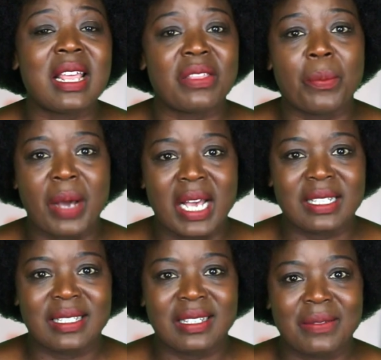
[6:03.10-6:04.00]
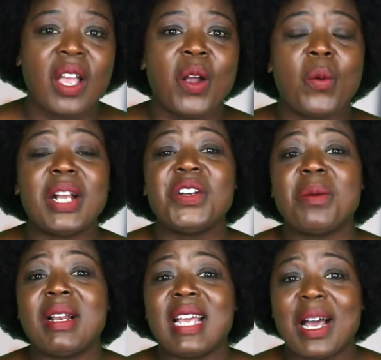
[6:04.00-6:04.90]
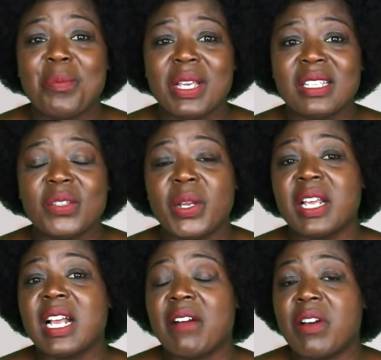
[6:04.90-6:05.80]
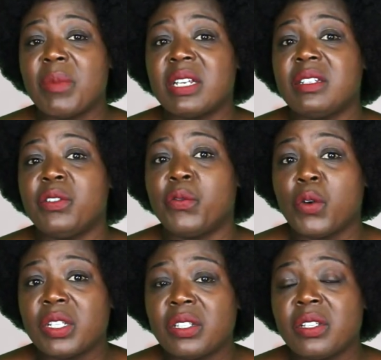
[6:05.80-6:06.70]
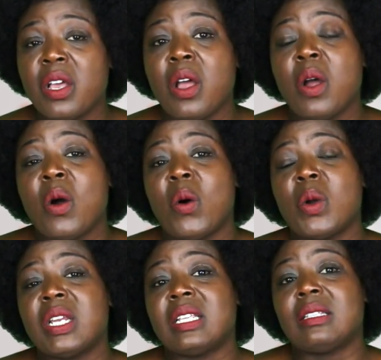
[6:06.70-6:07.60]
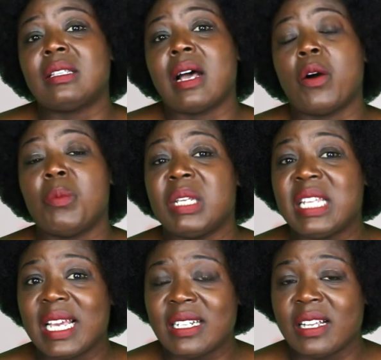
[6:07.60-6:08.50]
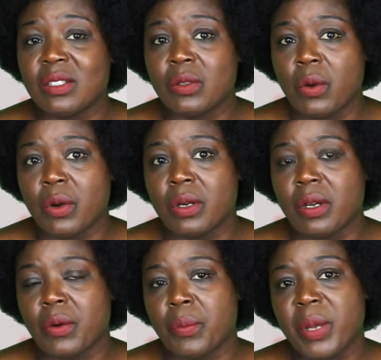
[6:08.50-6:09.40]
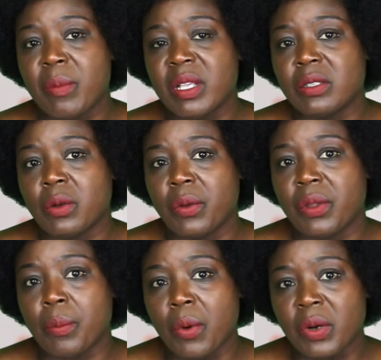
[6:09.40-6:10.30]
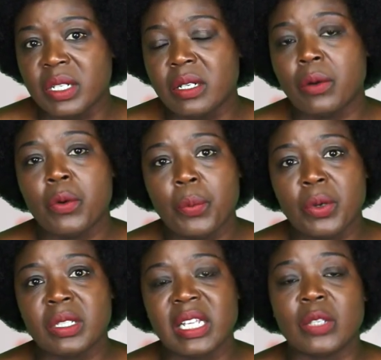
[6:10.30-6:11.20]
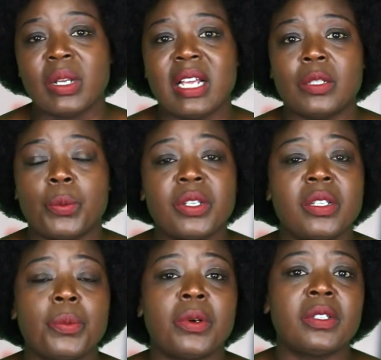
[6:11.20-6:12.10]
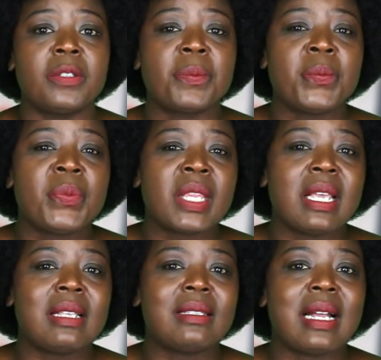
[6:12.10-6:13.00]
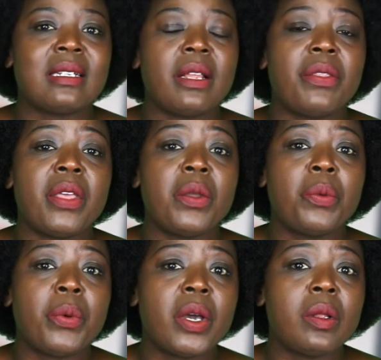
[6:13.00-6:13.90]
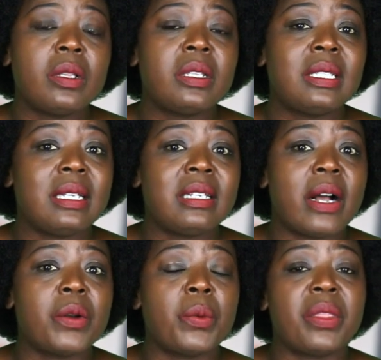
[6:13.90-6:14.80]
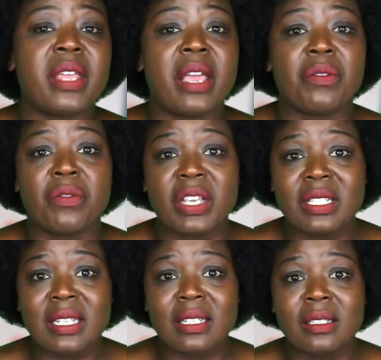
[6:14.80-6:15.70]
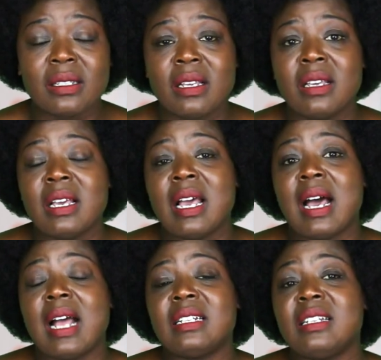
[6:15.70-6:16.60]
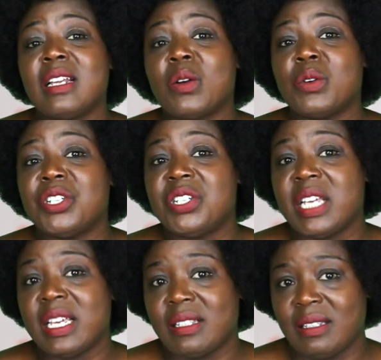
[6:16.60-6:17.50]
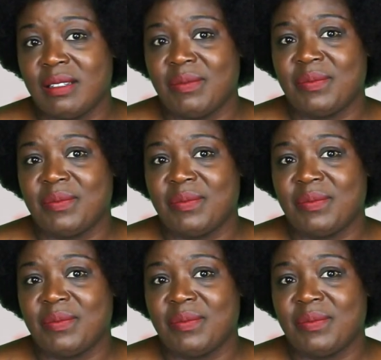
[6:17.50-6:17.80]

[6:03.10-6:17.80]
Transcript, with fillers: in the past. What normally happens when a government defaults on its uh, obligations on, on payments on the bond, coupons, as well as principals, is that they will sit down with their investors and negotiate